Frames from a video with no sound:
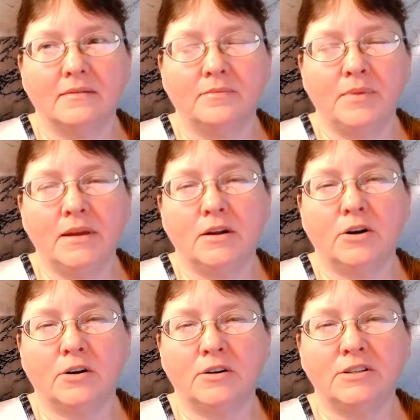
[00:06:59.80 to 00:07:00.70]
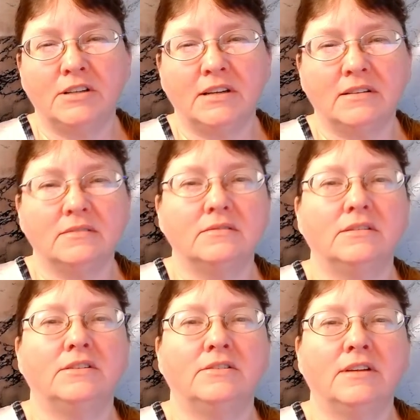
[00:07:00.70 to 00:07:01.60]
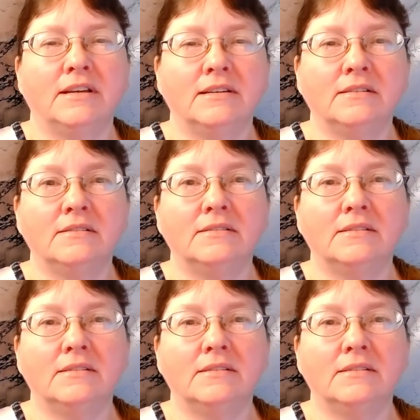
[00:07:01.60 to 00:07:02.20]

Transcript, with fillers: be encouraging to your kids